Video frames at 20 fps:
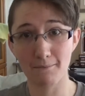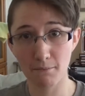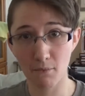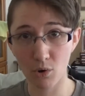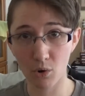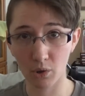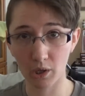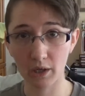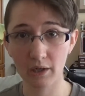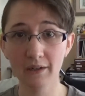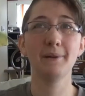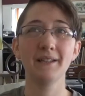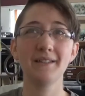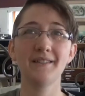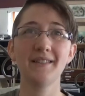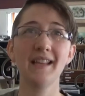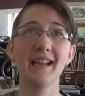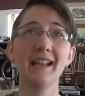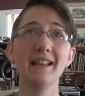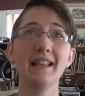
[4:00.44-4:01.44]
more.
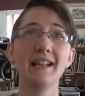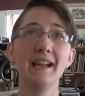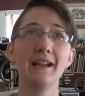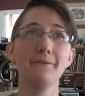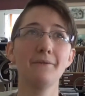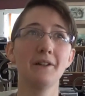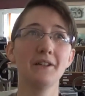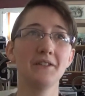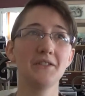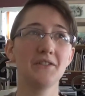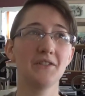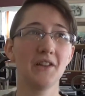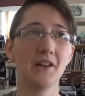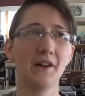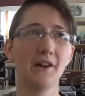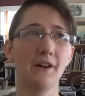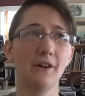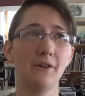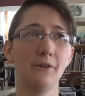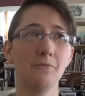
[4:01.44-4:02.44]
Say that I want to
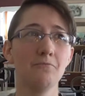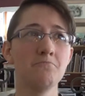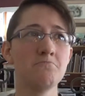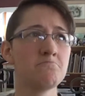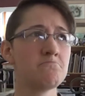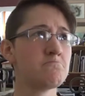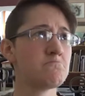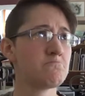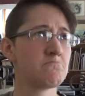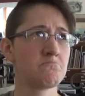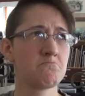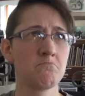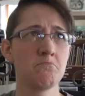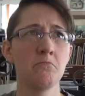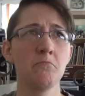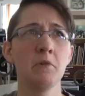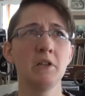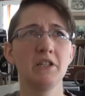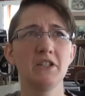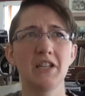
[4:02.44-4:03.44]
sell
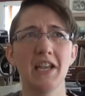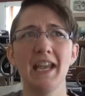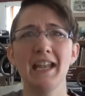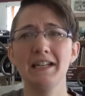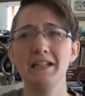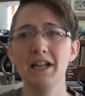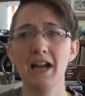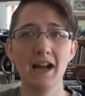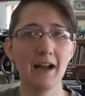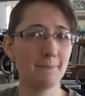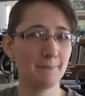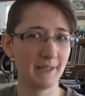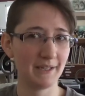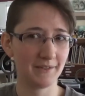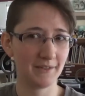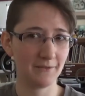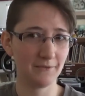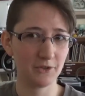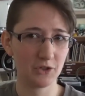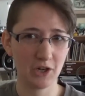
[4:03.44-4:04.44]
10 copies
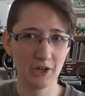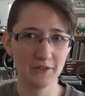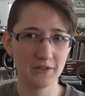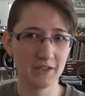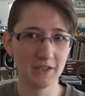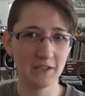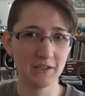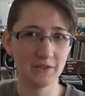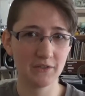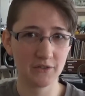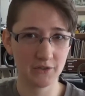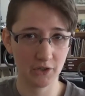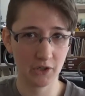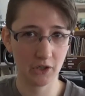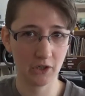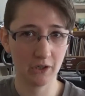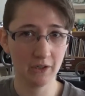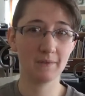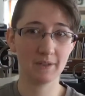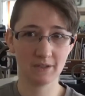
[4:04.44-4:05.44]
of Johnson &
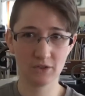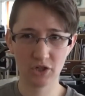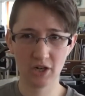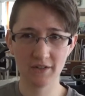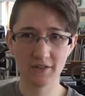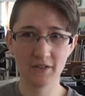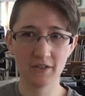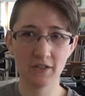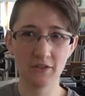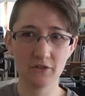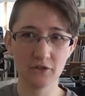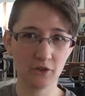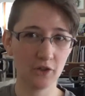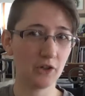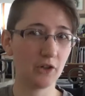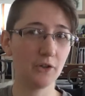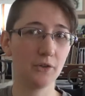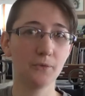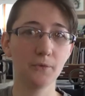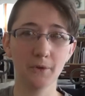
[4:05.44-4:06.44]
Sir. Johnson & Sir
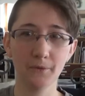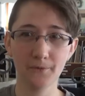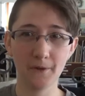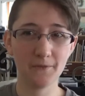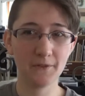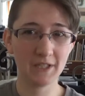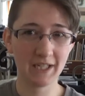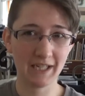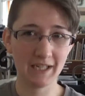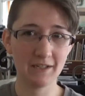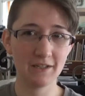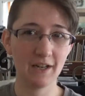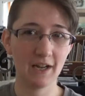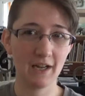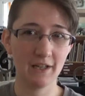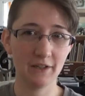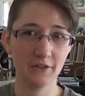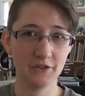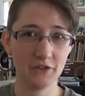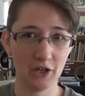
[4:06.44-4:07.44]
goes for
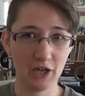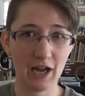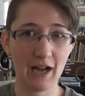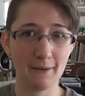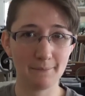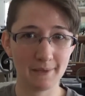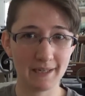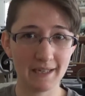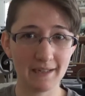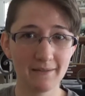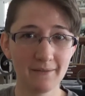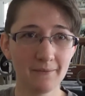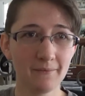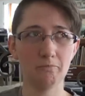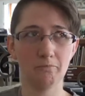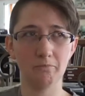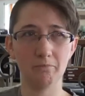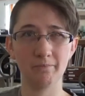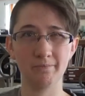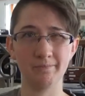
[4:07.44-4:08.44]
$15 a copy.
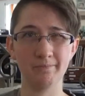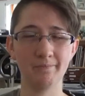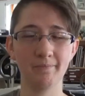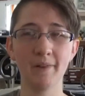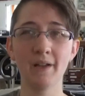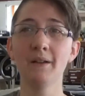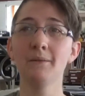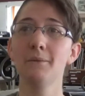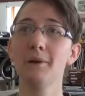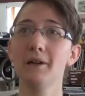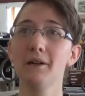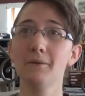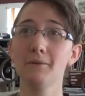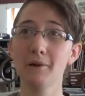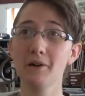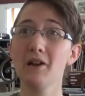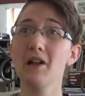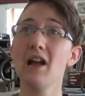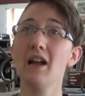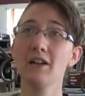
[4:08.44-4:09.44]

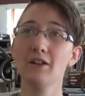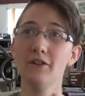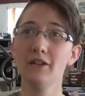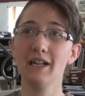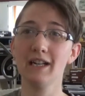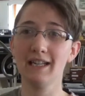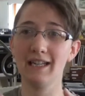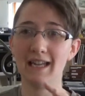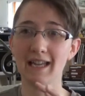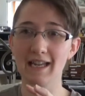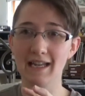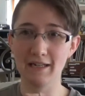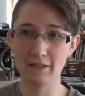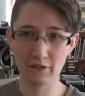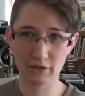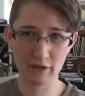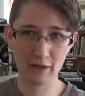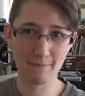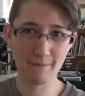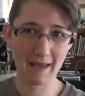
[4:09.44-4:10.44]
We're not going to get
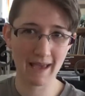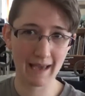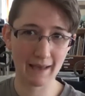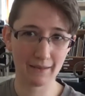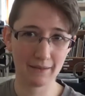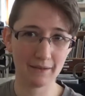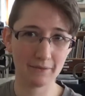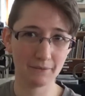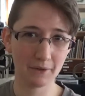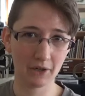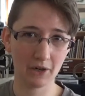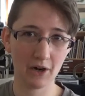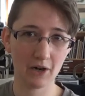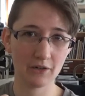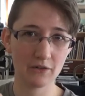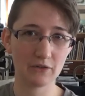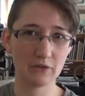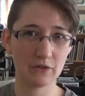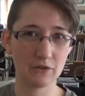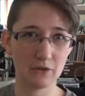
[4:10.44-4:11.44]
into the math in
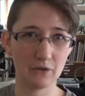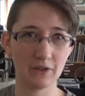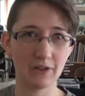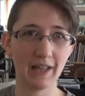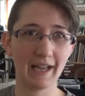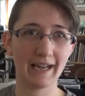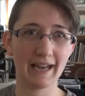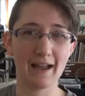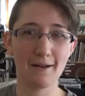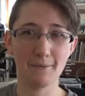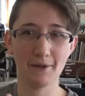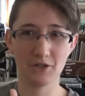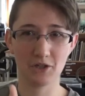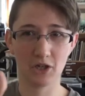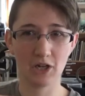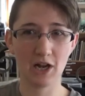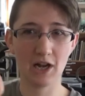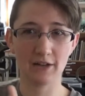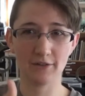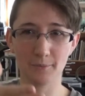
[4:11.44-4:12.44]
regards to like how much it
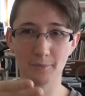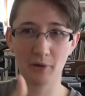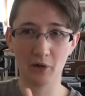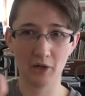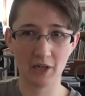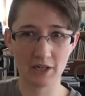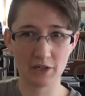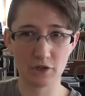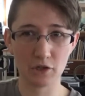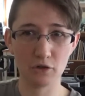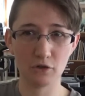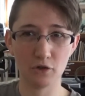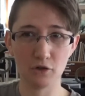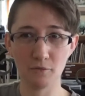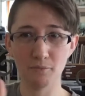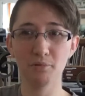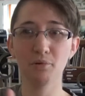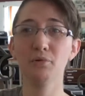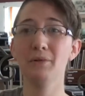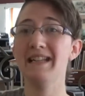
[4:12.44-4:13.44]
costs per issue to
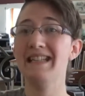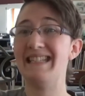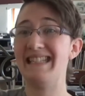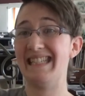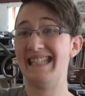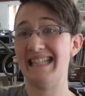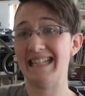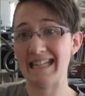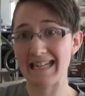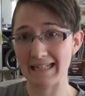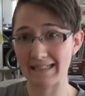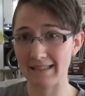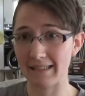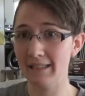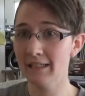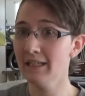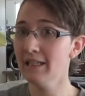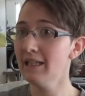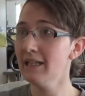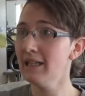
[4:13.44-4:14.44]
print it.